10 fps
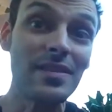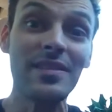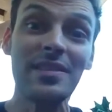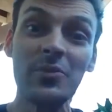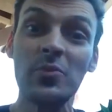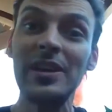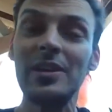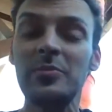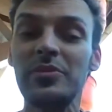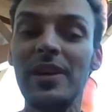is kind of a double
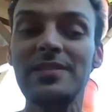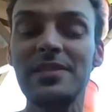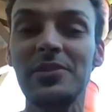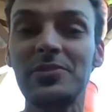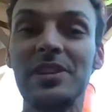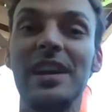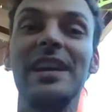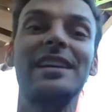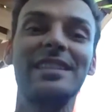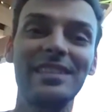sized and has
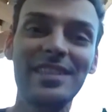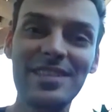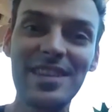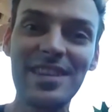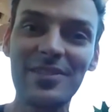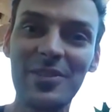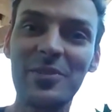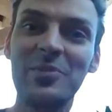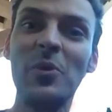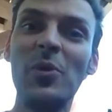probably twice the
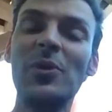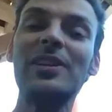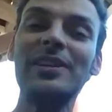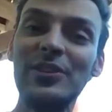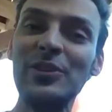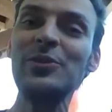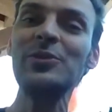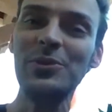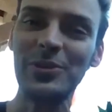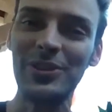amount of stories we would
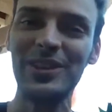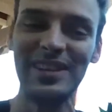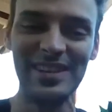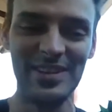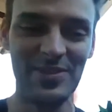typically cover. It's